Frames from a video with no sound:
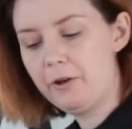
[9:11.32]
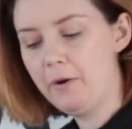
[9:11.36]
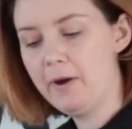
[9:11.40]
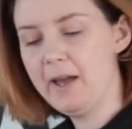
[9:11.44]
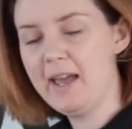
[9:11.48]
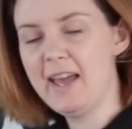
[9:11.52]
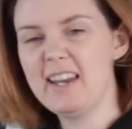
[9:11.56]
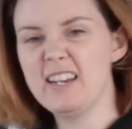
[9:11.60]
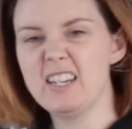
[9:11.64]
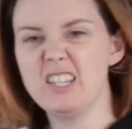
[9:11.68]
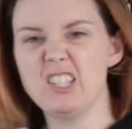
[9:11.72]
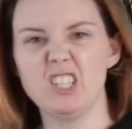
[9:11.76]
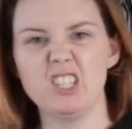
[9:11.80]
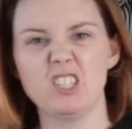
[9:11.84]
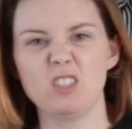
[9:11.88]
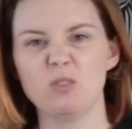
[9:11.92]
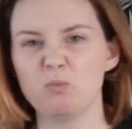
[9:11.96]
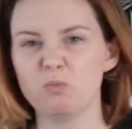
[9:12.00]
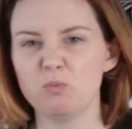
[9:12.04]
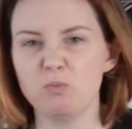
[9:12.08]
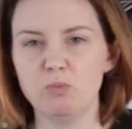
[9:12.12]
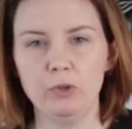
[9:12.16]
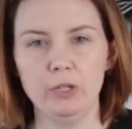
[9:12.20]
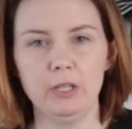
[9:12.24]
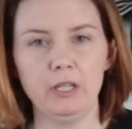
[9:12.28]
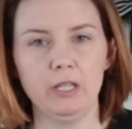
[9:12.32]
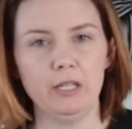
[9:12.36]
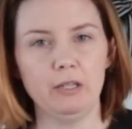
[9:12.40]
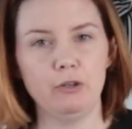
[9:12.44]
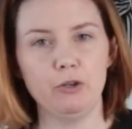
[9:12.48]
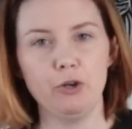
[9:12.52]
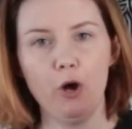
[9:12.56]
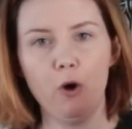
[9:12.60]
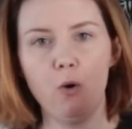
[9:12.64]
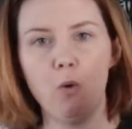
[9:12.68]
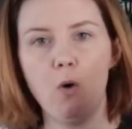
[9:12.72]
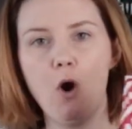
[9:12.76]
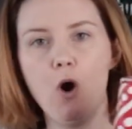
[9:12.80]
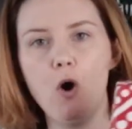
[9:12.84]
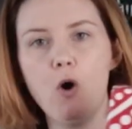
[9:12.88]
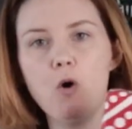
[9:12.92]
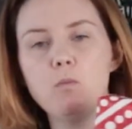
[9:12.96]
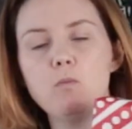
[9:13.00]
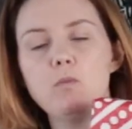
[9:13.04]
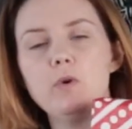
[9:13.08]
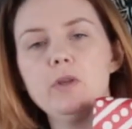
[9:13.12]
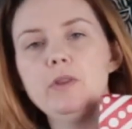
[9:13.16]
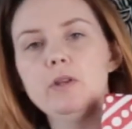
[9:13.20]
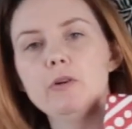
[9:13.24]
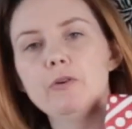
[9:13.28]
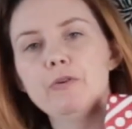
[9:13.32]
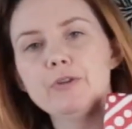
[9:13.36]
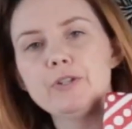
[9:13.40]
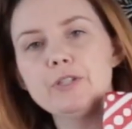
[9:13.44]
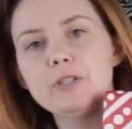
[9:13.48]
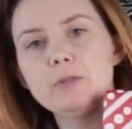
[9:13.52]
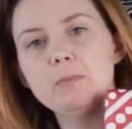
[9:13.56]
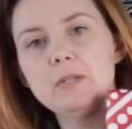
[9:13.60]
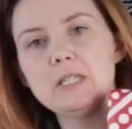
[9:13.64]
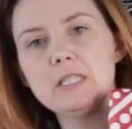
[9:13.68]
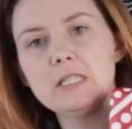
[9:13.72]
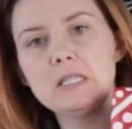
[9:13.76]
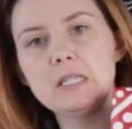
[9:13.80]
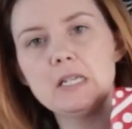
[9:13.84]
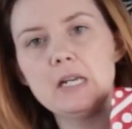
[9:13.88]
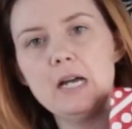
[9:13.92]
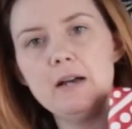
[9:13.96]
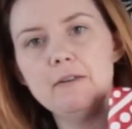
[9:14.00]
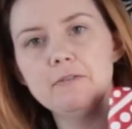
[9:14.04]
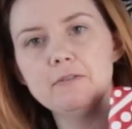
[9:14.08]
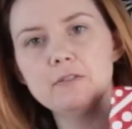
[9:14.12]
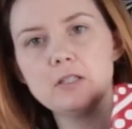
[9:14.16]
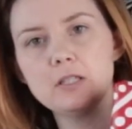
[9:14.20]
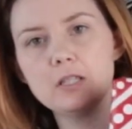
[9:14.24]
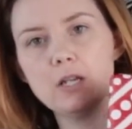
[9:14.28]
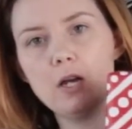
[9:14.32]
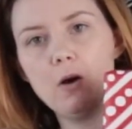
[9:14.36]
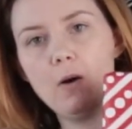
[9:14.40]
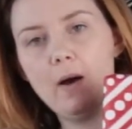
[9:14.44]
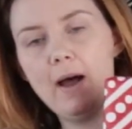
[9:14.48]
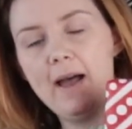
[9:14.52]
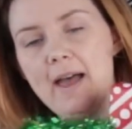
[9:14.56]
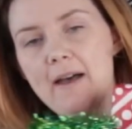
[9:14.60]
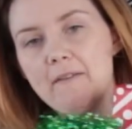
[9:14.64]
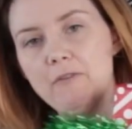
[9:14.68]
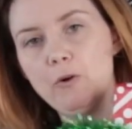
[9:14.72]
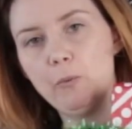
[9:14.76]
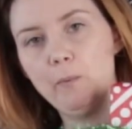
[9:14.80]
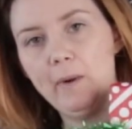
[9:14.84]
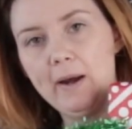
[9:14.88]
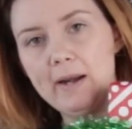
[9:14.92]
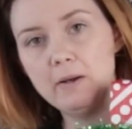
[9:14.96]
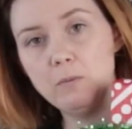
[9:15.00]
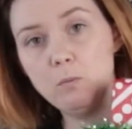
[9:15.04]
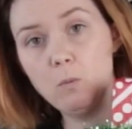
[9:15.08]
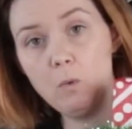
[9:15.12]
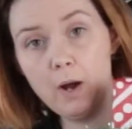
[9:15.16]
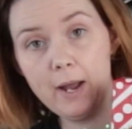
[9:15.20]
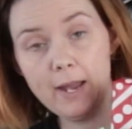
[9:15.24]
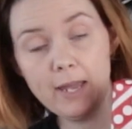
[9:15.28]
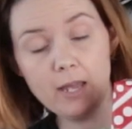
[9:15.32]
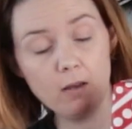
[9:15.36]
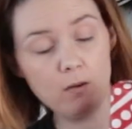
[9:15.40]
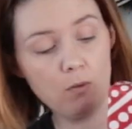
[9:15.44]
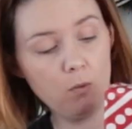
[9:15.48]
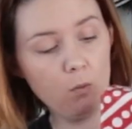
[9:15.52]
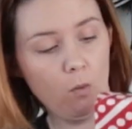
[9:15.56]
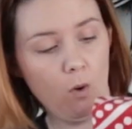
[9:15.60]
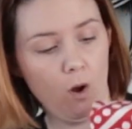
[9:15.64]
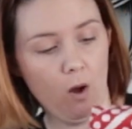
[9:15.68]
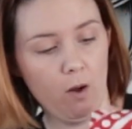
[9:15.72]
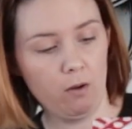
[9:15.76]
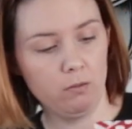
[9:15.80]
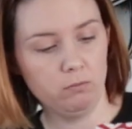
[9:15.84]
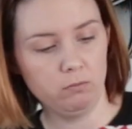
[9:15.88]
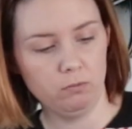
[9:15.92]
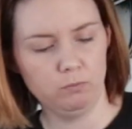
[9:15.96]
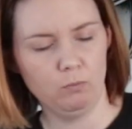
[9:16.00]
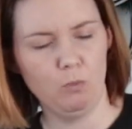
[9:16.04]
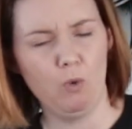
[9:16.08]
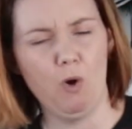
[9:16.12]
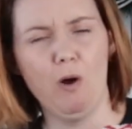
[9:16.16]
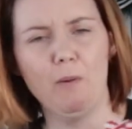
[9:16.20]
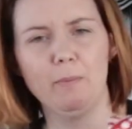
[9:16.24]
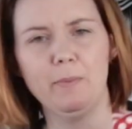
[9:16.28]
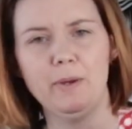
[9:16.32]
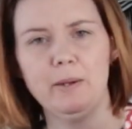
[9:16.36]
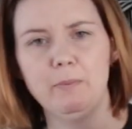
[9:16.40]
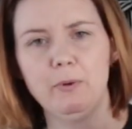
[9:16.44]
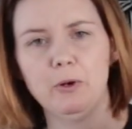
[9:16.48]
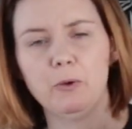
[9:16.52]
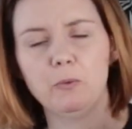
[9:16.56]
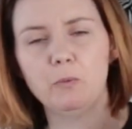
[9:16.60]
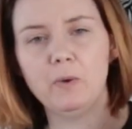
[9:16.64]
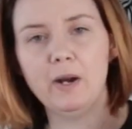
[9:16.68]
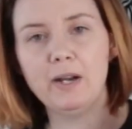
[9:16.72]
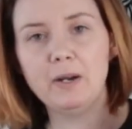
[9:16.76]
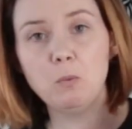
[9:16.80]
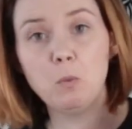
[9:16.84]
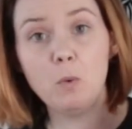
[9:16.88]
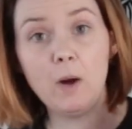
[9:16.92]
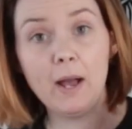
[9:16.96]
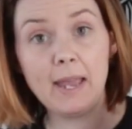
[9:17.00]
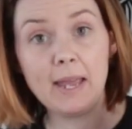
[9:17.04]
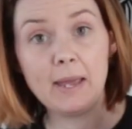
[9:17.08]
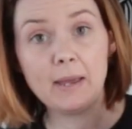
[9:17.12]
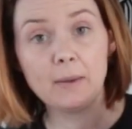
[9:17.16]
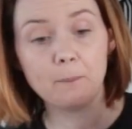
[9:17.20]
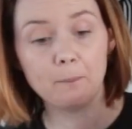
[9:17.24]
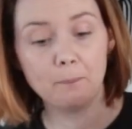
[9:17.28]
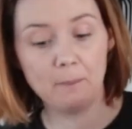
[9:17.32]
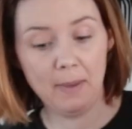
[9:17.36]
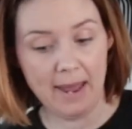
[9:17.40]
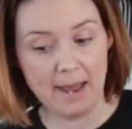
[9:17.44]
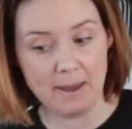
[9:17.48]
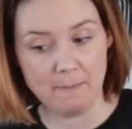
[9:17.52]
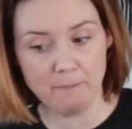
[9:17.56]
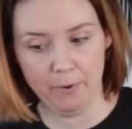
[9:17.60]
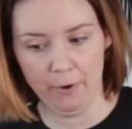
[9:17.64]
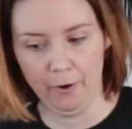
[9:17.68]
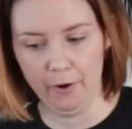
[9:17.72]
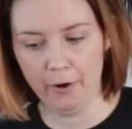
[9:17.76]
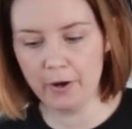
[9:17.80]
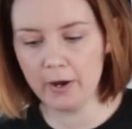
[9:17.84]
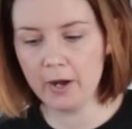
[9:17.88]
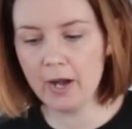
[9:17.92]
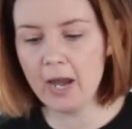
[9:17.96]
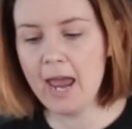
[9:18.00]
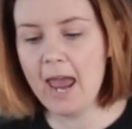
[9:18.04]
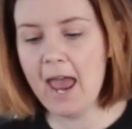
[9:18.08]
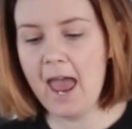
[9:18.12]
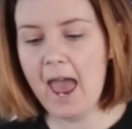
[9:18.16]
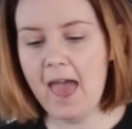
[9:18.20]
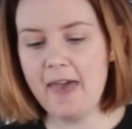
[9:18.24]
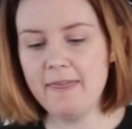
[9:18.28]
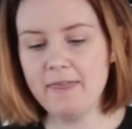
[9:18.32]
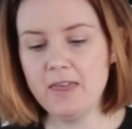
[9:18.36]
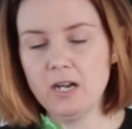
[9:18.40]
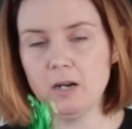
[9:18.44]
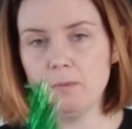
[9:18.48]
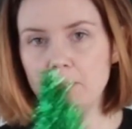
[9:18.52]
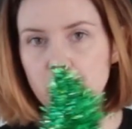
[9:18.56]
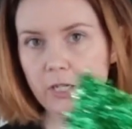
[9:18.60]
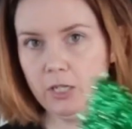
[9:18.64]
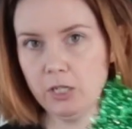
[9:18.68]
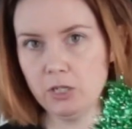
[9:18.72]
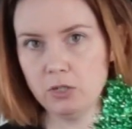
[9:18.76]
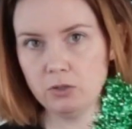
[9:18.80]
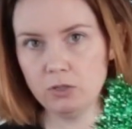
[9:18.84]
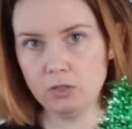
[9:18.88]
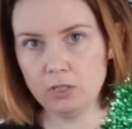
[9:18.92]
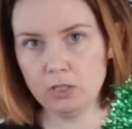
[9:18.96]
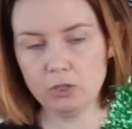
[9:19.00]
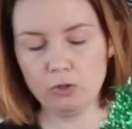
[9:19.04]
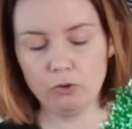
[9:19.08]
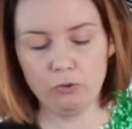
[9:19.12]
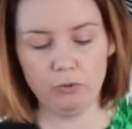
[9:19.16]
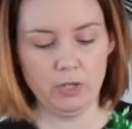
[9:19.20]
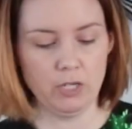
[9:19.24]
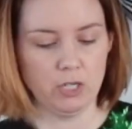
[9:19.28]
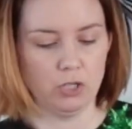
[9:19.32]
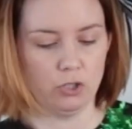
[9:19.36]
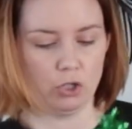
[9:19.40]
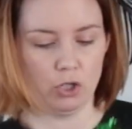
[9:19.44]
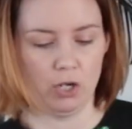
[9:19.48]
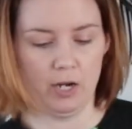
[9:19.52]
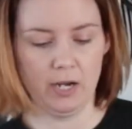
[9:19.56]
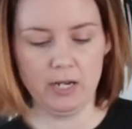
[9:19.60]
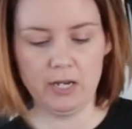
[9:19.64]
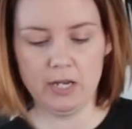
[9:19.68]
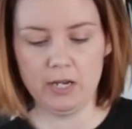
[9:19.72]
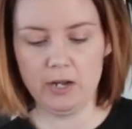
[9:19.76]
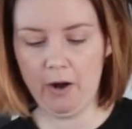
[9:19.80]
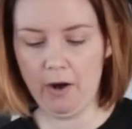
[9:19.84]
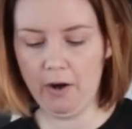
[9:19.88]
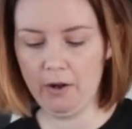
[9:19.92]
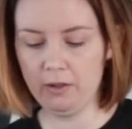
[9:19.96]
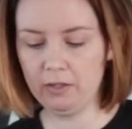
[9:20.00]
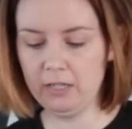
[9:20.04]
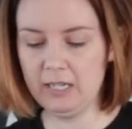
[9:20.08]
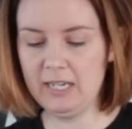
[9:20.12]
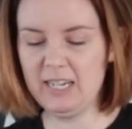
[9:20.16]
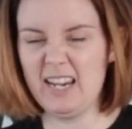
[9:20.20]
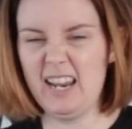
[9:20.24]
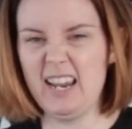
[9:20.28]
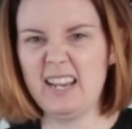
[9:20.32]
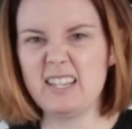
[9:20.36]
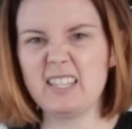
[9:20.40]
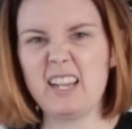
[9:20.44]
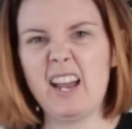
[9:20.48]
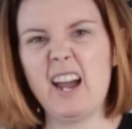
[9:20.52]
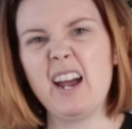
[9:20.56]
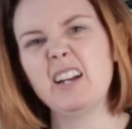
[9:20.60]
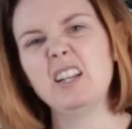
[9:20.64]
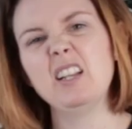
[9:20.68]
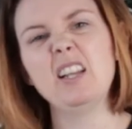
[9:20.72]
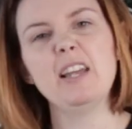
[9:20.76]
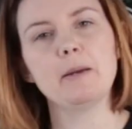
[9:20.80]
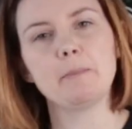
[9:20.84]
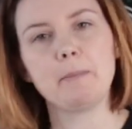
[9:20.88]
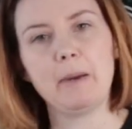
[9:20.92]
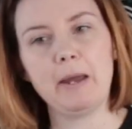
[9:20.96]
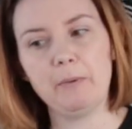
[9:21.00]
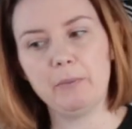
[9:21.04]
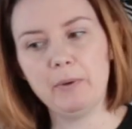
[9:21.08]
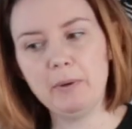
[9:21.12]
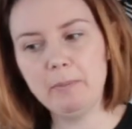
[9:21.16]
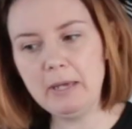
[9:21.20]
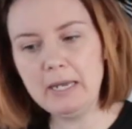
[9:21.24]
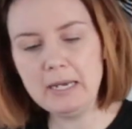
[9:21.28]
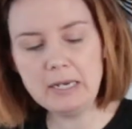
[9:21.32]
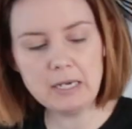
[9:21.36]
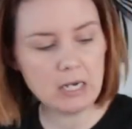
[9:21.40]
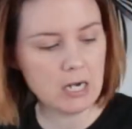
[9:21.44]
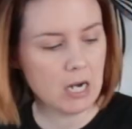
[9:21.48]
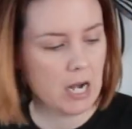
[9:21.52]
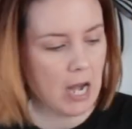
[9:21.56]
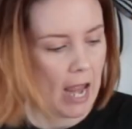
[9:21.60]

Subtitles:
go ahead and just really go home with the Christmas stuff. So I have a red and white wallpaper, red and white paper, and then I'm gonna use this green shiny garland as kind of like my ribbon.